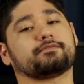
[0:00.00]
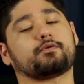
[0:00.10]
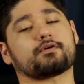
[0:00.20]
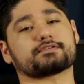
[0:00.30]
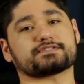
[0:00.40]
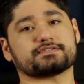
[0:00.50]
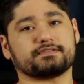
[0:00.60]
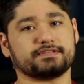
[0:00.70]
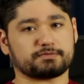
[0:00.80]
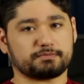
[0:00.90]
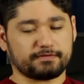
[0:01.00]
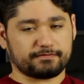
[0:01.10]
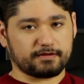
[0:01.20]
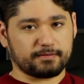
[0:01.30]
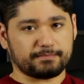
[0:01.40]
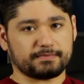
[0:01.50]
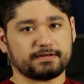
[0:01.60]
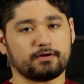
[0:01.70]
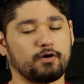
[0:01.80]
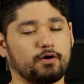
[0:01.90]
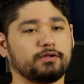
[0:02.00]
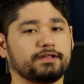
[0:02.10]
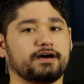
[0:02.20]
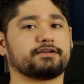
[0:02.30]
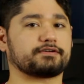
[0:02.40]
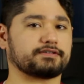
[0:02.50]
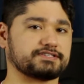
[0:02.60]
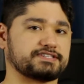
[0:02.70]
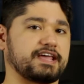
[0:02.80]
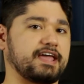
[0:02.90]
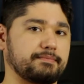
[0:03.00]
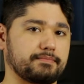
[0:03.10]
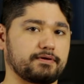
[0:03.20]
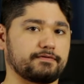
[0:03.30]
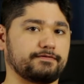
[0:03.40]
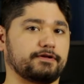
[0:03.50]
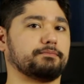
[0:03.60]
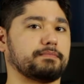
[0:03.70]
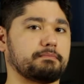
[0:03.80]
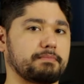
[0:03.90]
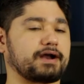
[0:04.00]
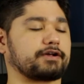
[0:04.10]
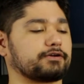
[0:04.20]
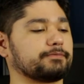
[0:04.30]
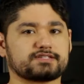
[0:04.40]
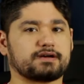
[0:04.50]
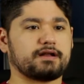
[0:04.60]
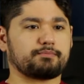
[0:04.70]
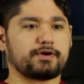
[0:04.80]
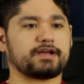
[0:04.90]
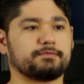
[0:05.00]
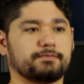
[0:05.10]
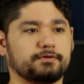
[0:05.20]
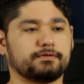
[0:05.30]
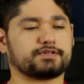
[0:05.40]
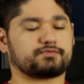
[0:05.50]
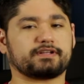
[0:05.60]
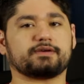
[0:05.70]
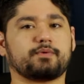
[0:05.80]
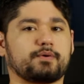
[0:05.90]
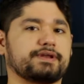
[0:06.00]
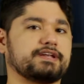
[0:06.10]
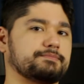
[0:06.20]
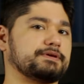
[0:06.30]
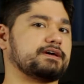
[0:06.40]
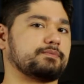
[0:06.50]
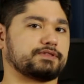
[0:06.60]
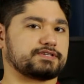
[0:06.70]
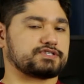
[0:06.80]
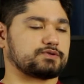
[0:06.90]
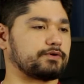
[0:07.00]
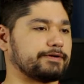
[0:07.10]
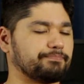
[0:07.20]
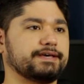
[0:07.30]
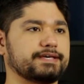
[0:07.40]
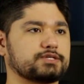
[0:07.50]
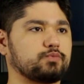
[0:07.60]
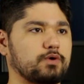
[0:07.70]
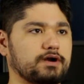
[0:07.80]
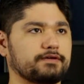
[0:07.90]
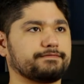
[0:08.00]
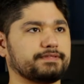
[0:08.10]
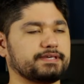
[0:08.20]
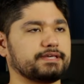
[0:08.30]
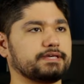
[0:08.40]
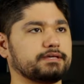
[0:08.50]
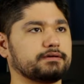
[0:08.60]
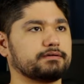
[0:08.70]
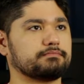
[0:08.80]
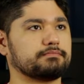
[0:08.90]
of course, the split film, all under the same film moniker. Unbreakable is really where we need to begin with this story. It is one of the